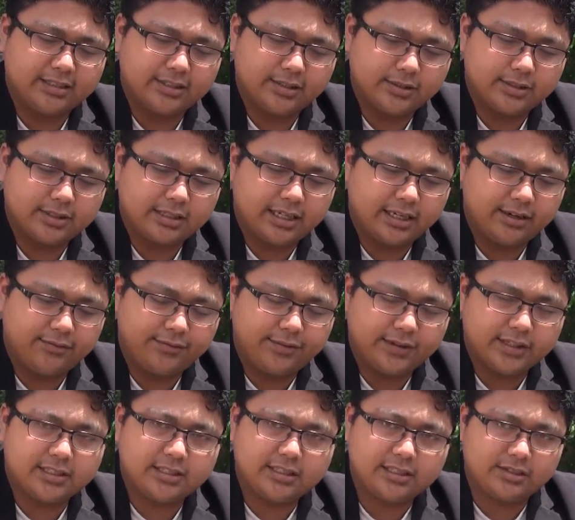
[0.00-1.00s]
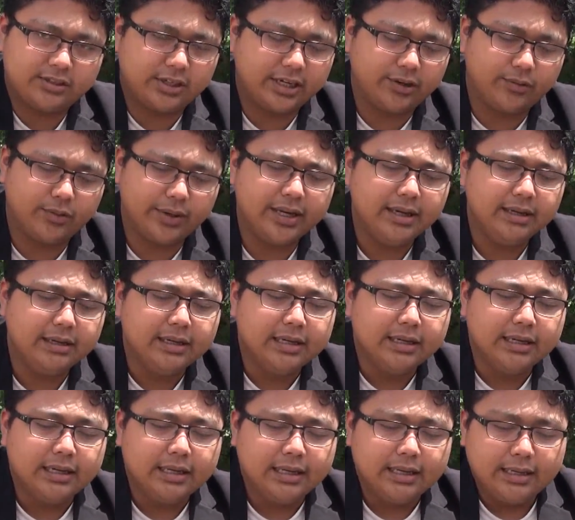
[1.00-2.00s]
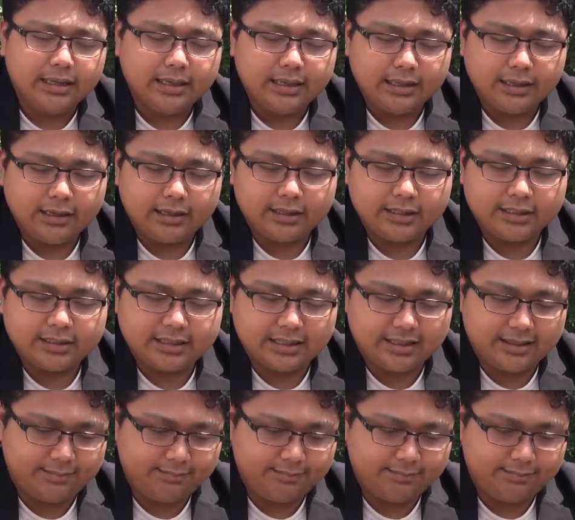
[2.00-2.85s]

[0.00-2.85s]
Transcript: so it kind of fits straight away. It is